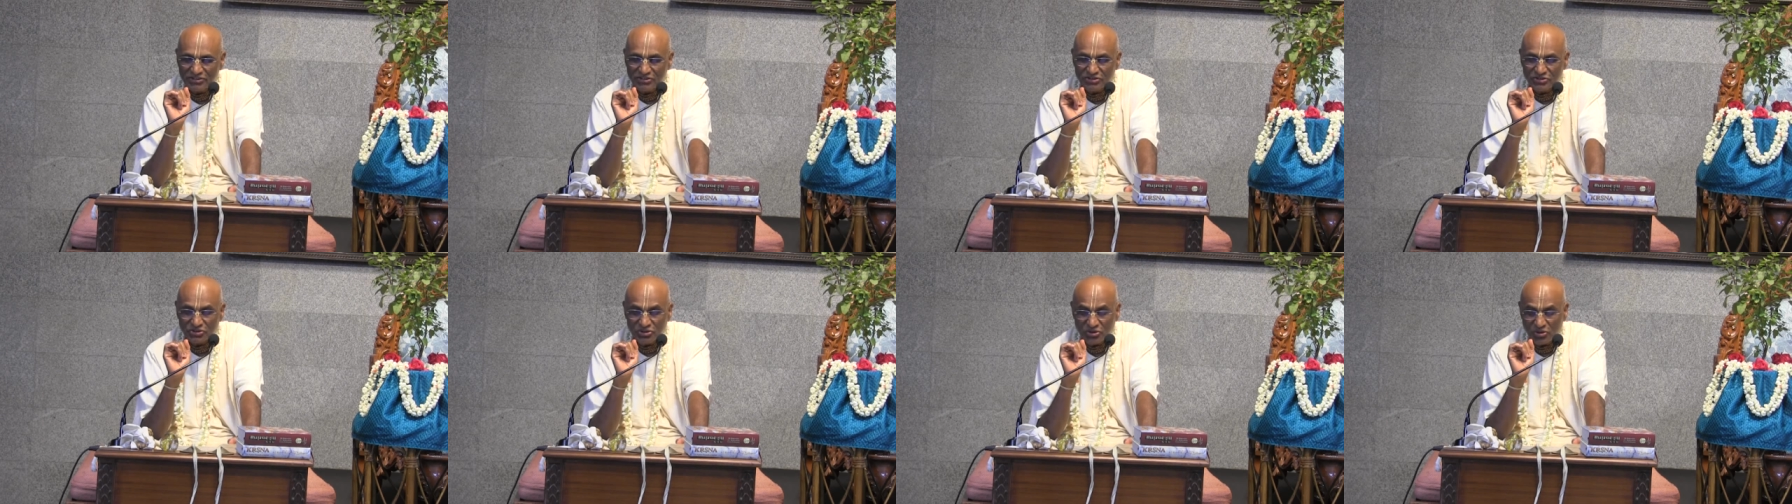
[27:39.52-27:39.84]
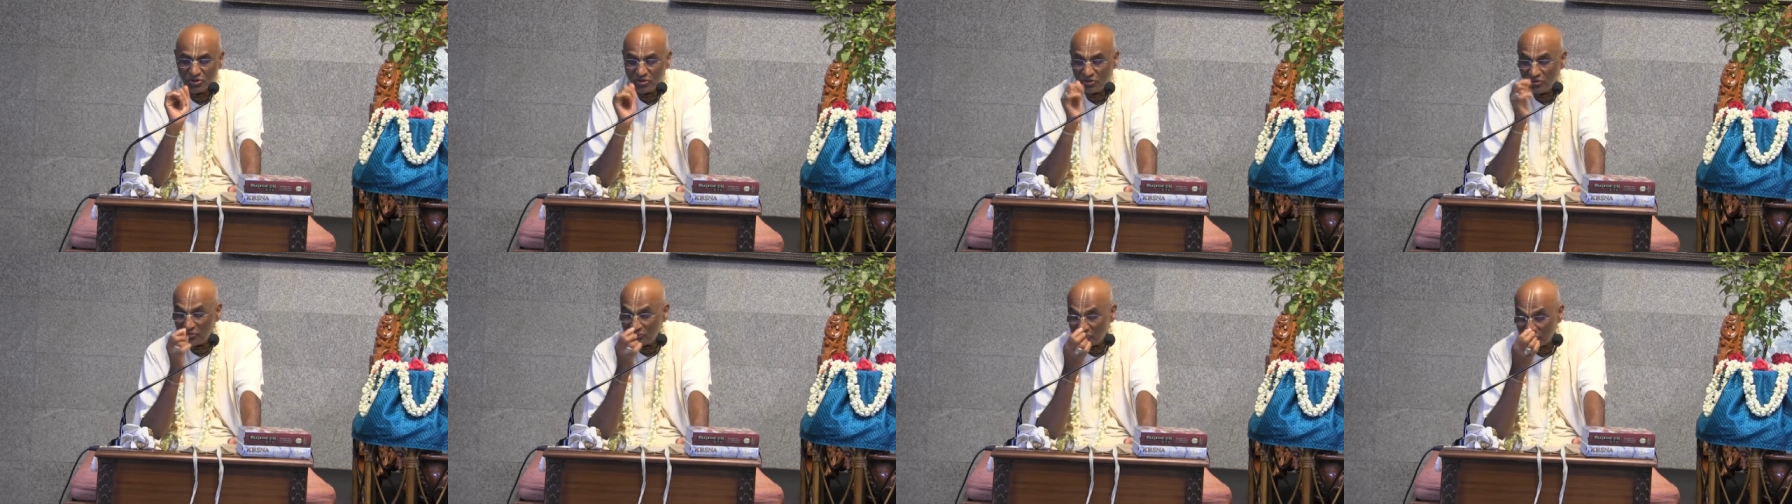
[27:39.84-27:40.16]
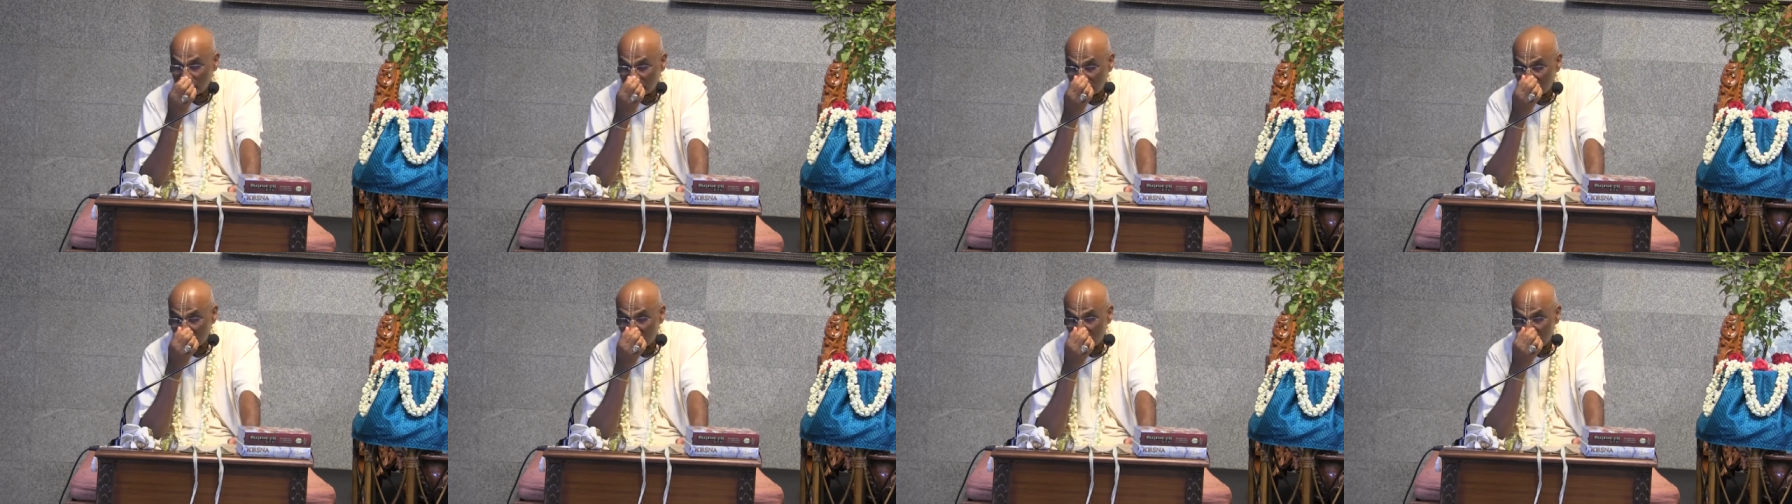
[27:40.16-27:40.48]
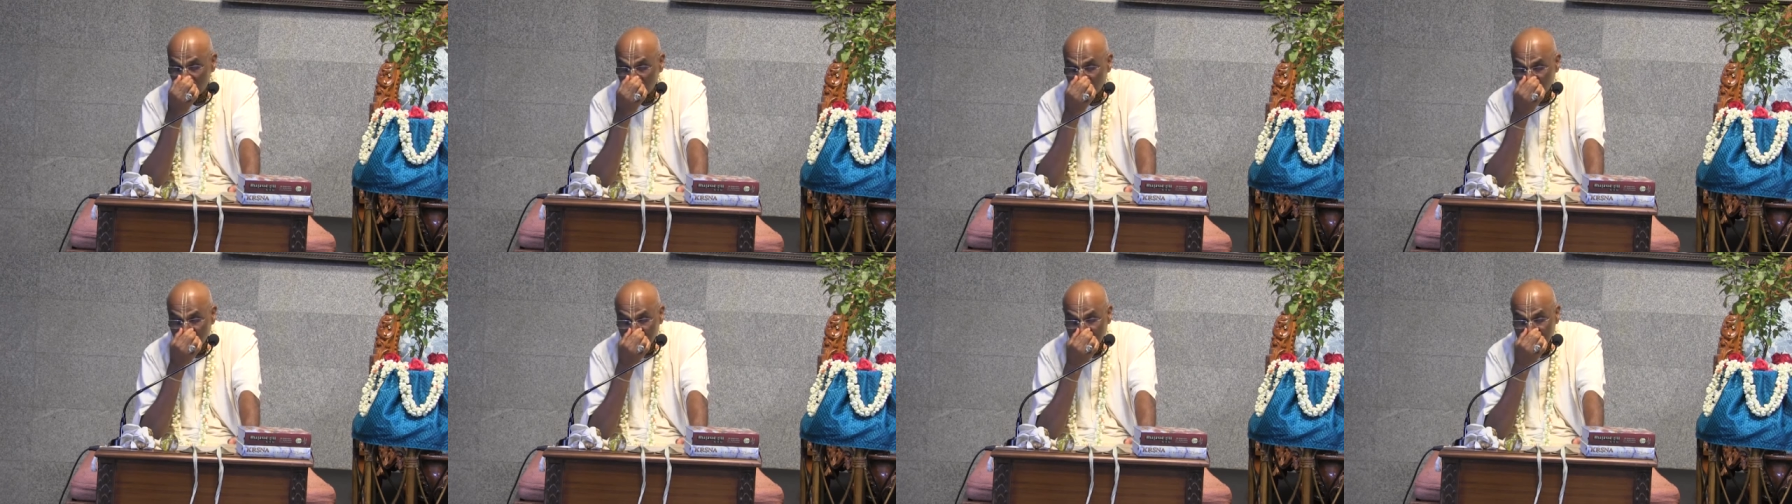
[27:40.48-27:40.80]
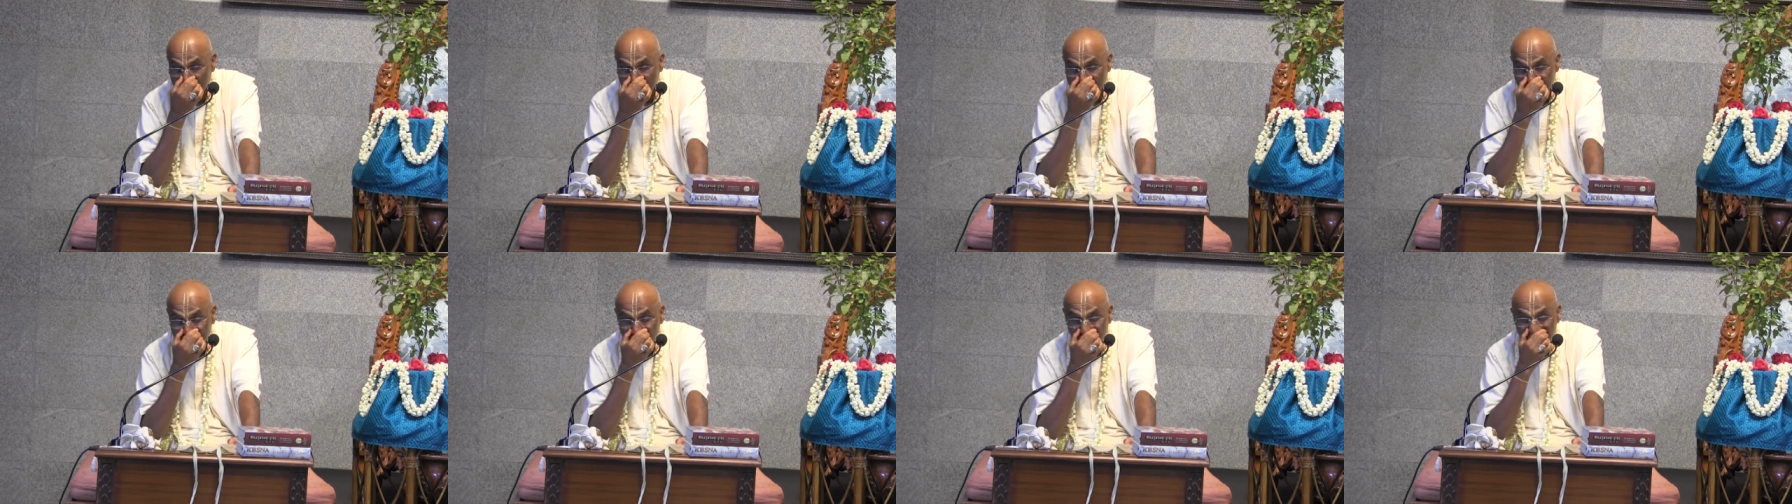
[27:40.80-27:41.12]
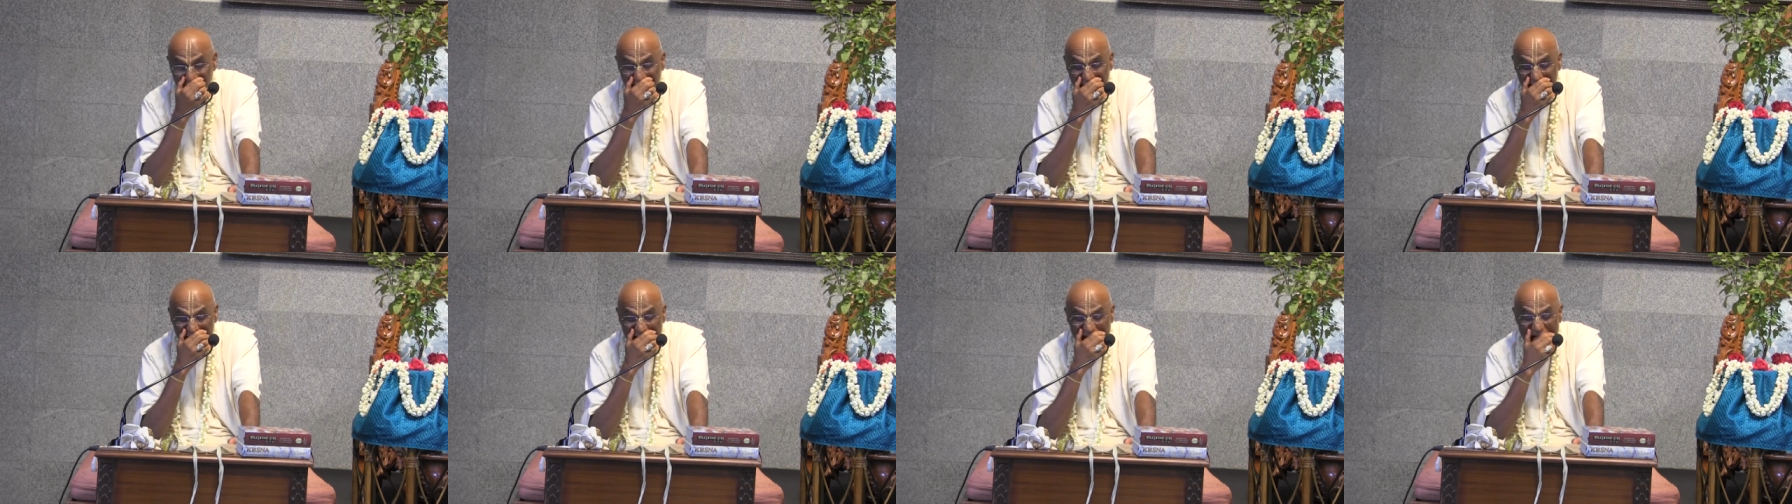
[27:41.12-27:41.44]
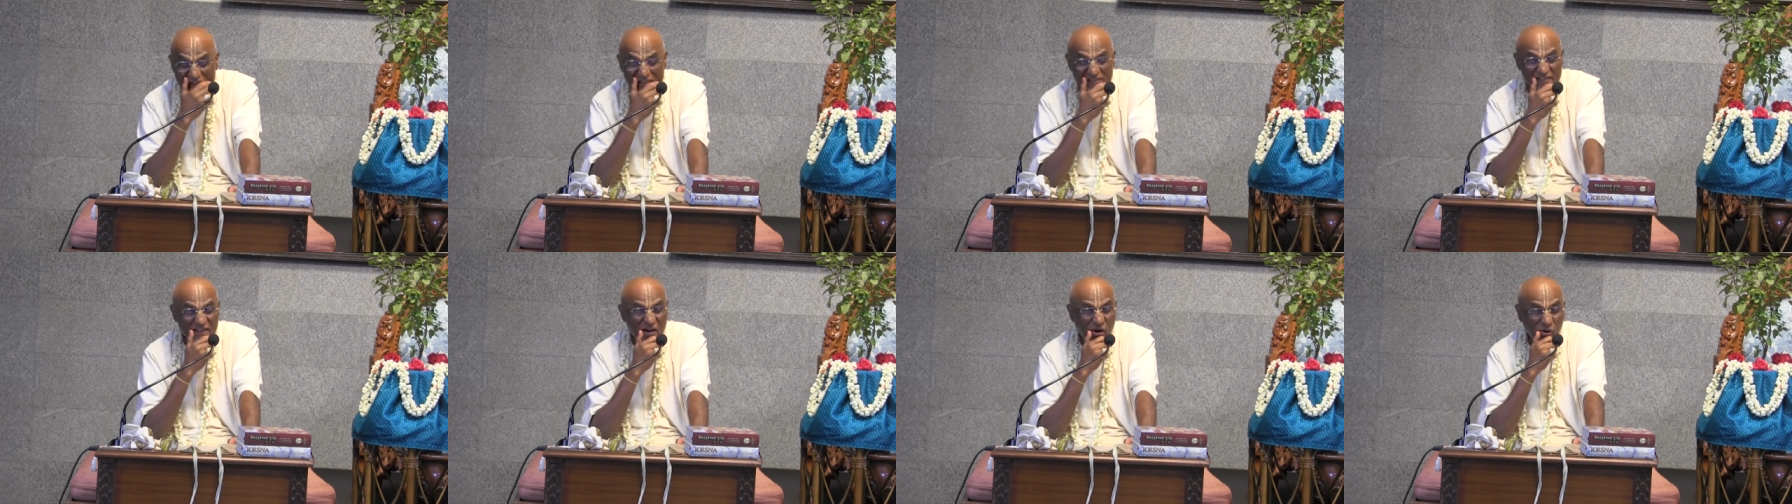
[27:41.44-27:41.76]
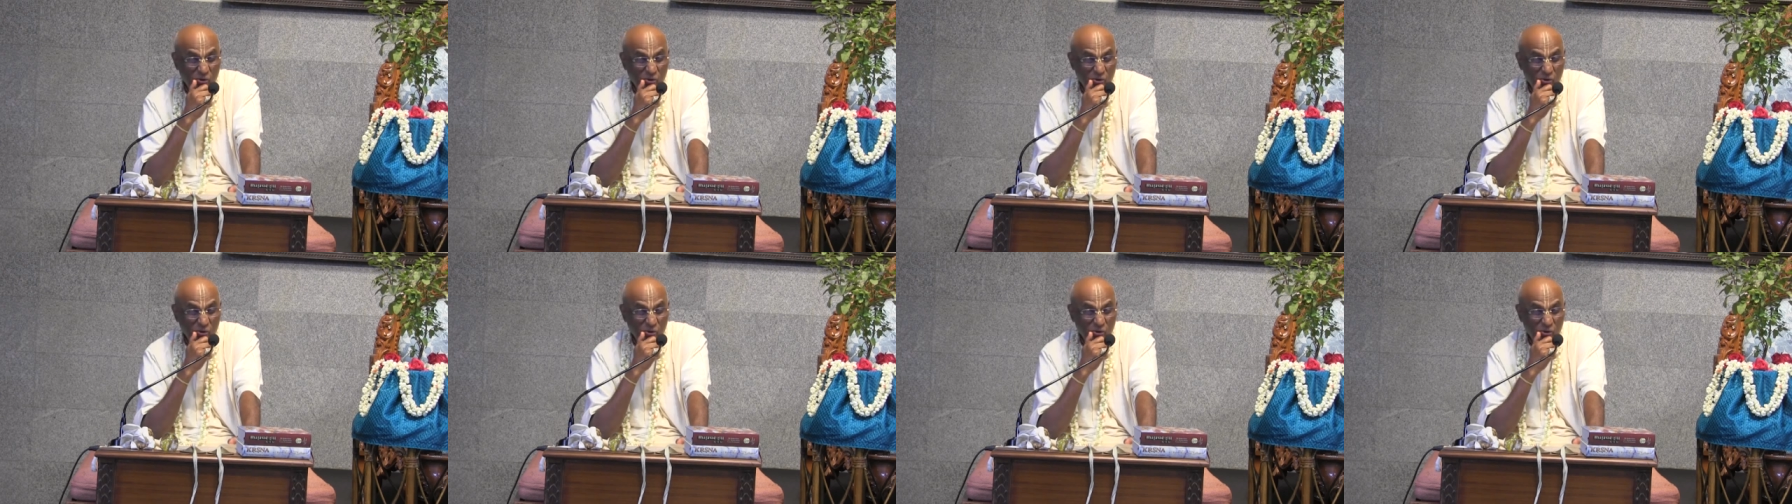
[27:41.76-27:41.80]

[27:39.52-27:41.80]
So often devotees ask,